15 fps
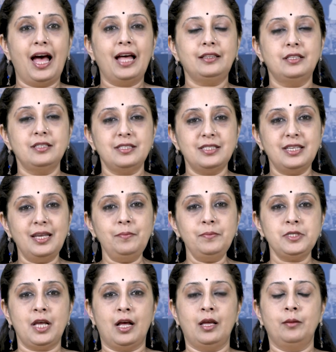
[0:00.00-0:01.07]
At the
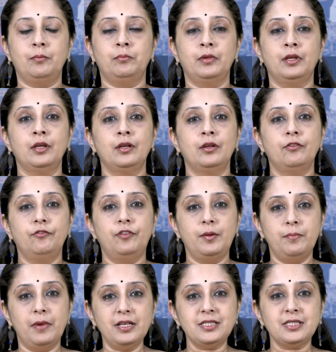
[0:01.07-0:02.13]
same time,
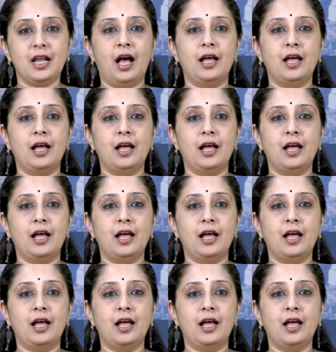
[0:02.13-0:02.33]
we must